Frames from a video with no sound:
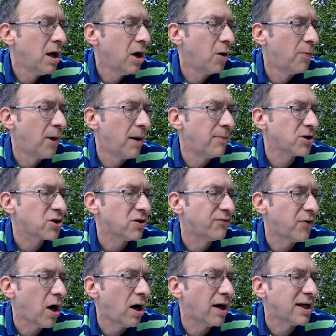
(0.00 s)
Obama
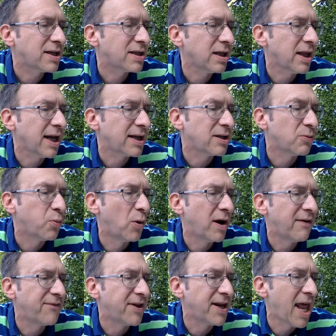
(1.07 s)
Shavari selected one
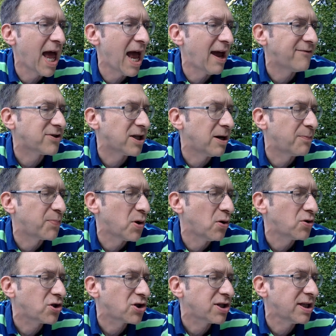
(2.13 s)
of the knives and
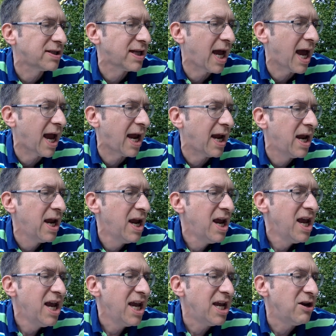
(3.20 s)
approached Tendai.
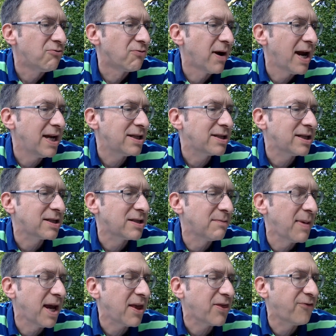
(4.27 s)
He raised it to
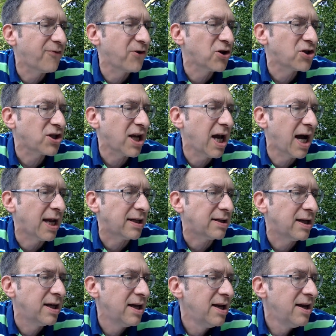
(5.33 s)
make the first cut.
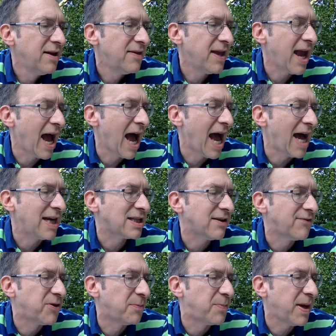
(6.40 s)
The eyes
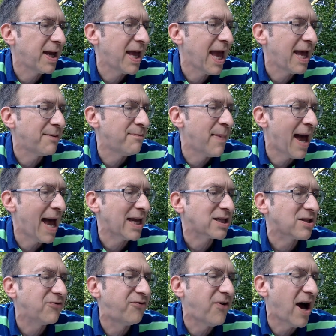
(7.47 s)
of the big head
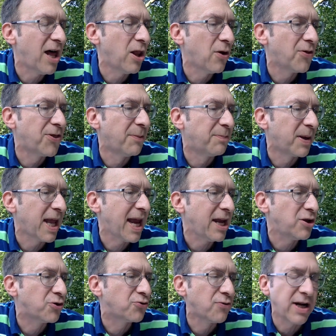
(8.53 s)
mask followed the
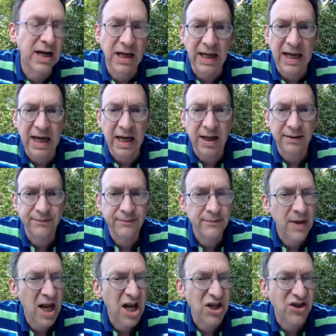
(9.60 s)
blade greedily.
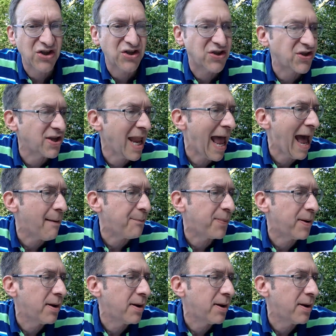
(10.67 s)
Snap!